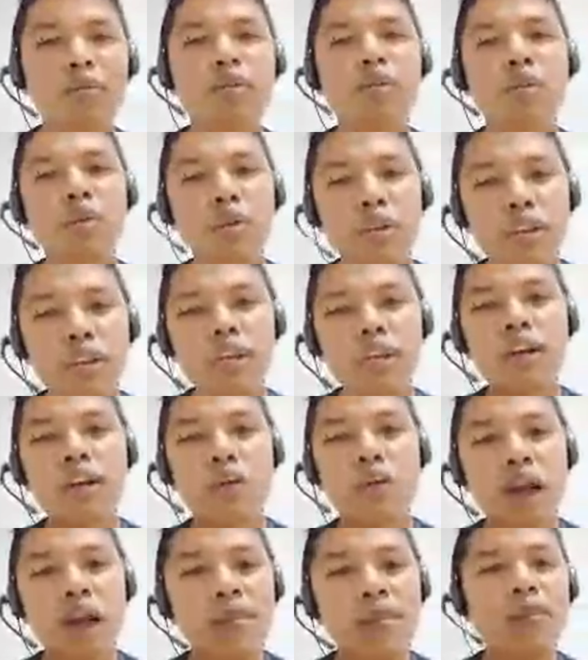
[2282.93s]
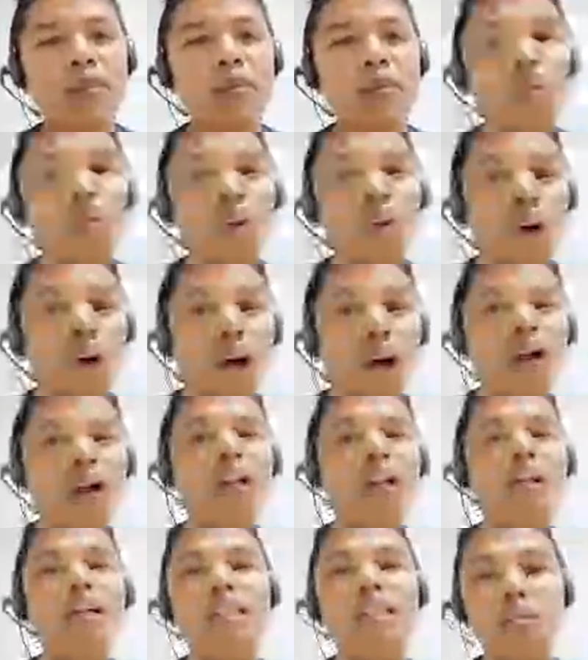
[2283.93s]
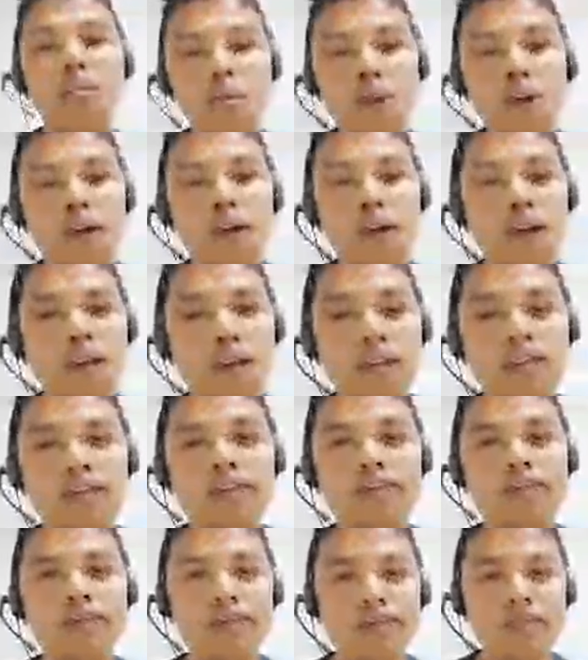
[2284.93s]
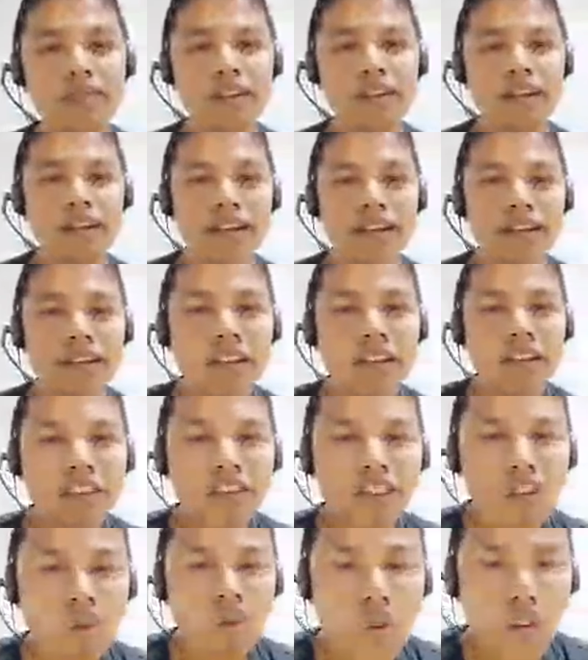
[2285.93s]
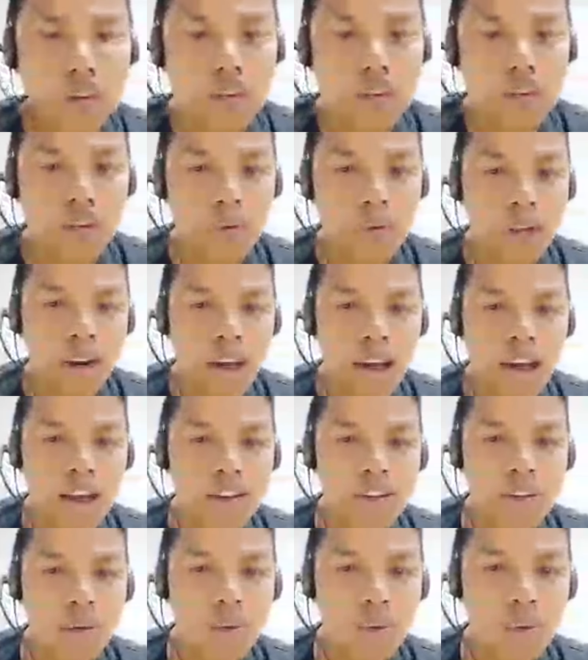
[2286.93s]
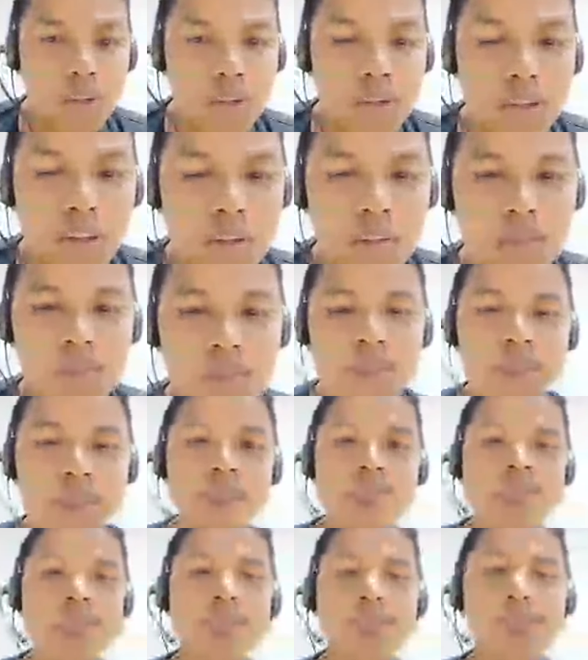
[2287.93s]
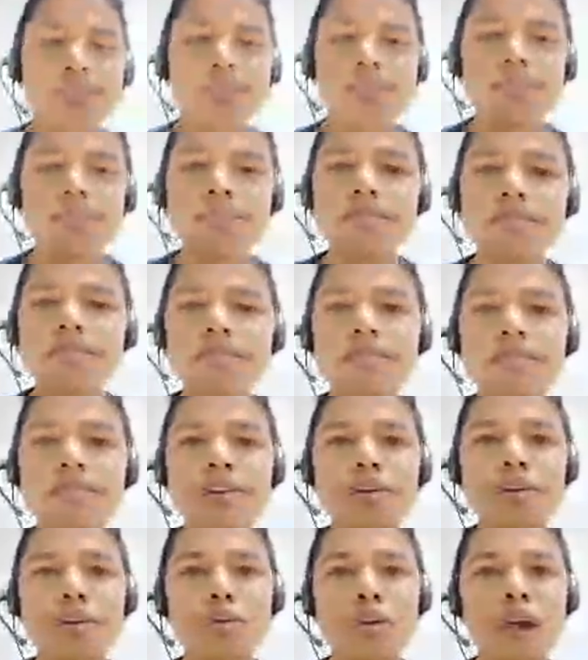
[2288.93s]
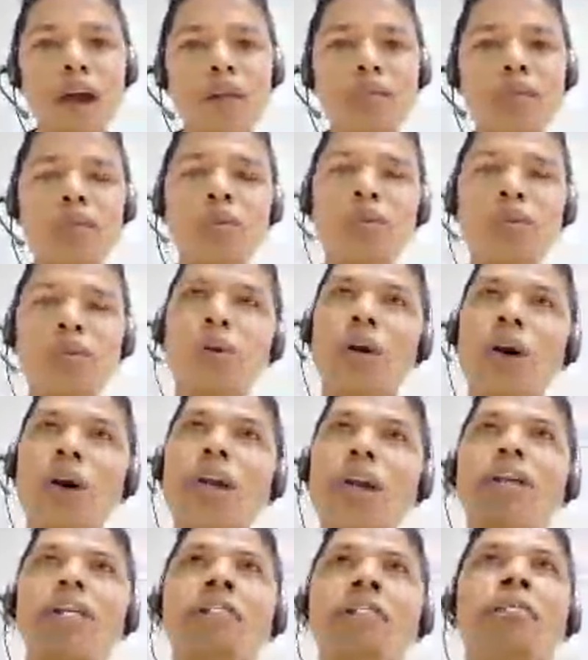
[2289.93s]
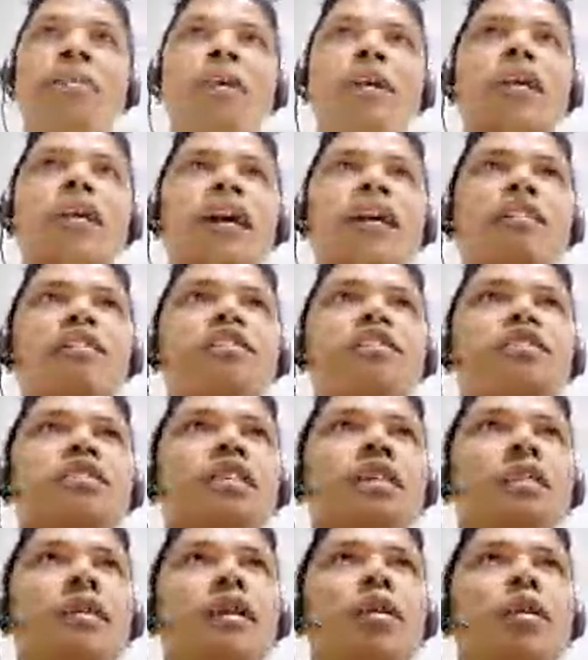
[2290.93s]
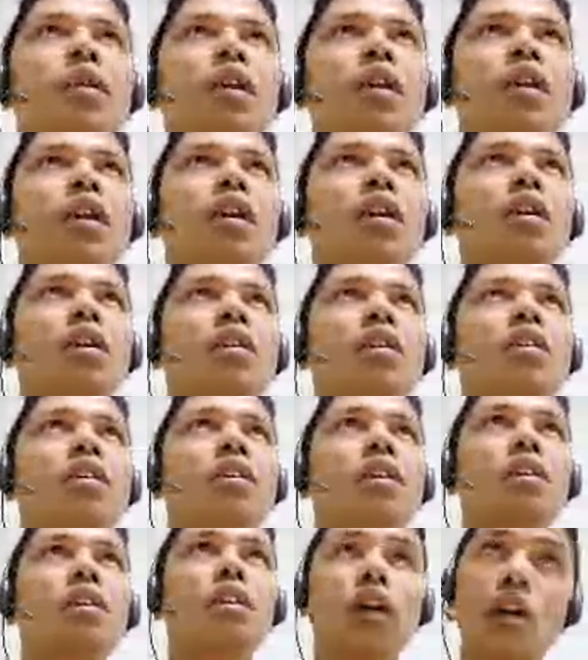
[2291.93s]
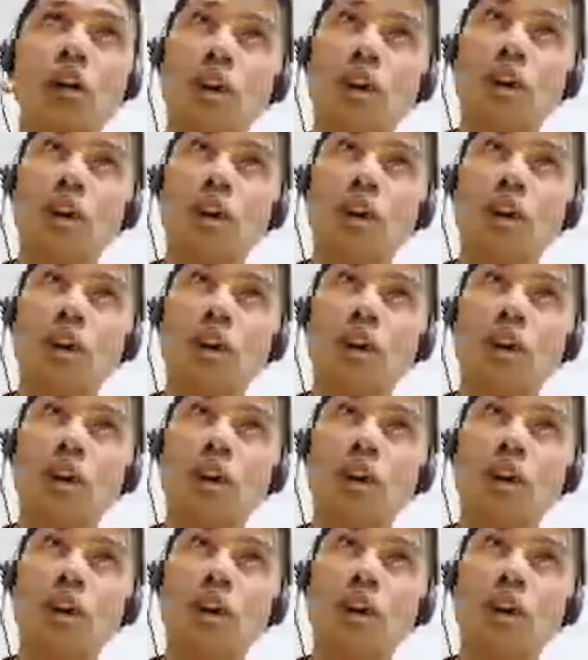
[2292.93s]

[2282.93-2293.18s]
go there, we have to go early in the morning. Yes, sir, Roka, sir, you can ask the question. We have to go early in the morning, like 7 o'clock or